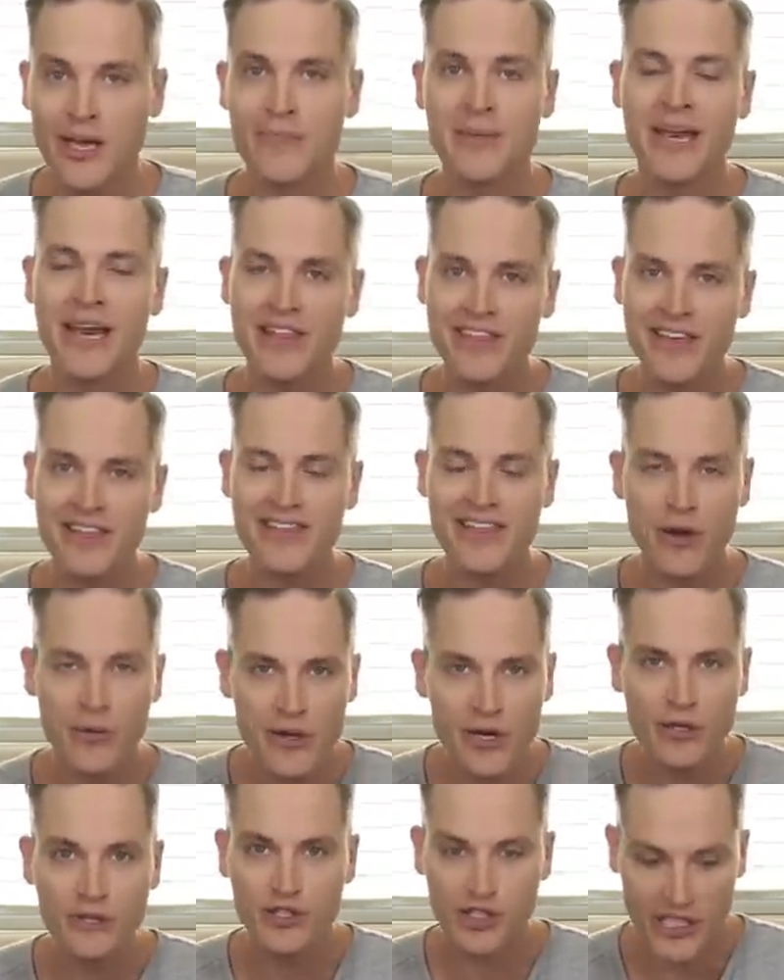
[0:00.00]
I mean, I think that
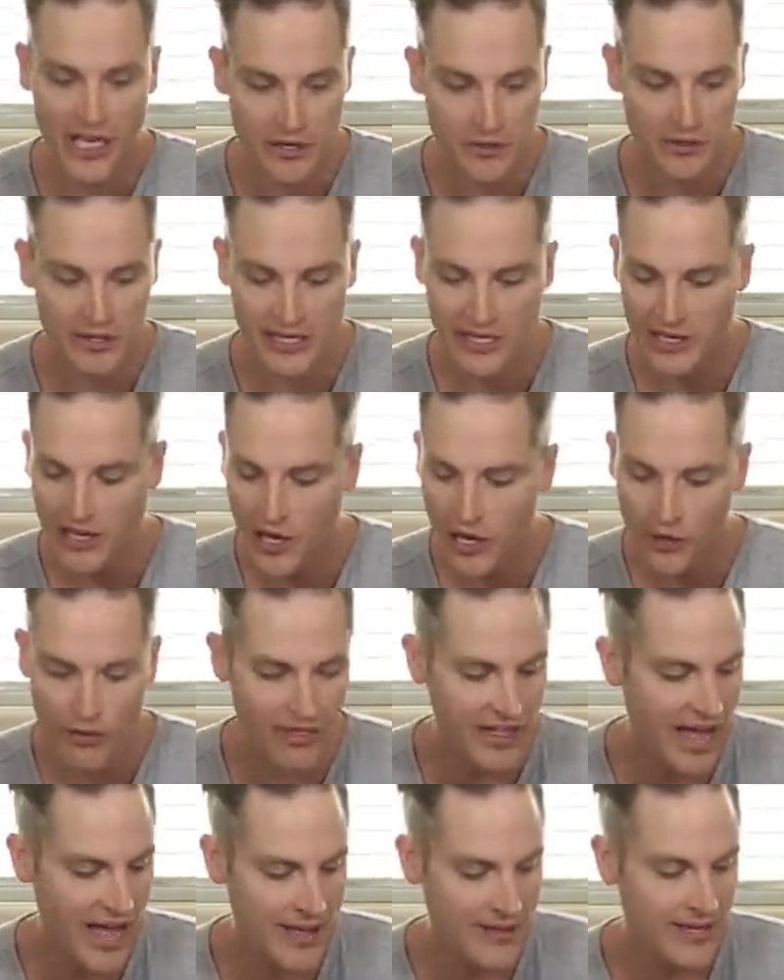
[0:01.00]
we all generally know
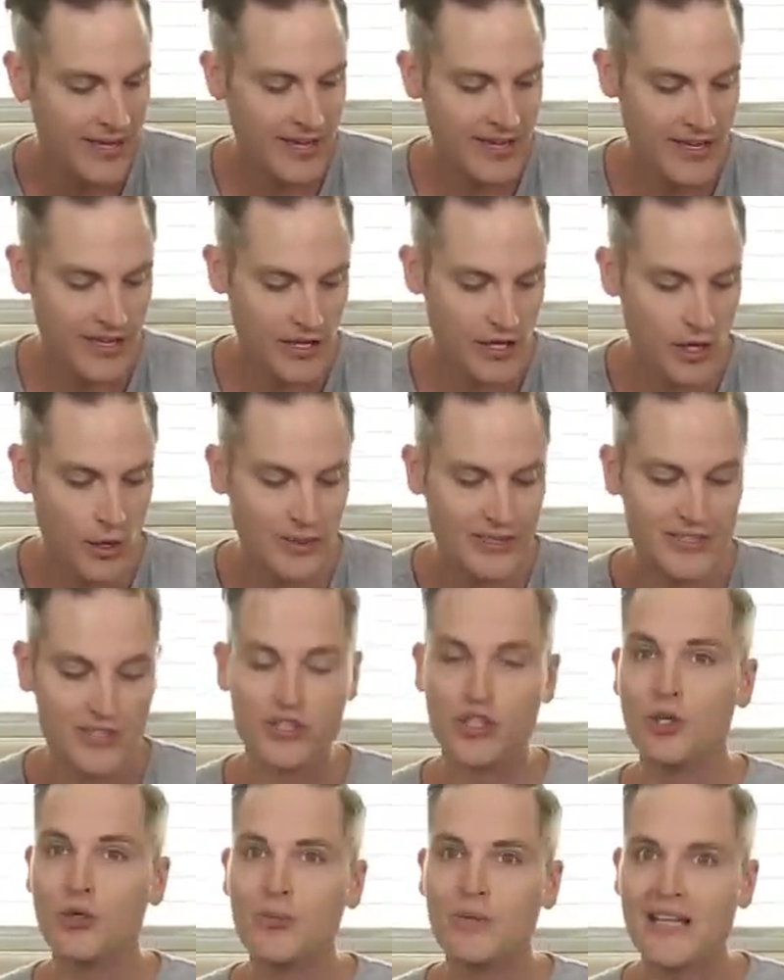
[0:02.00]
that, you know, a
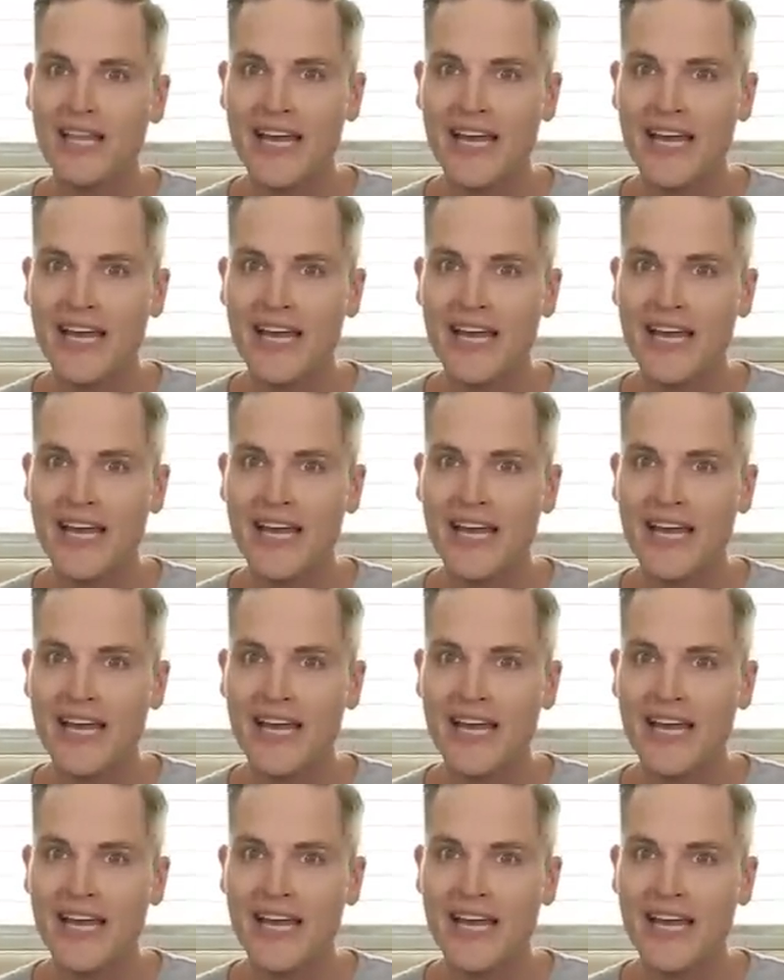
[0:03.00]
zoom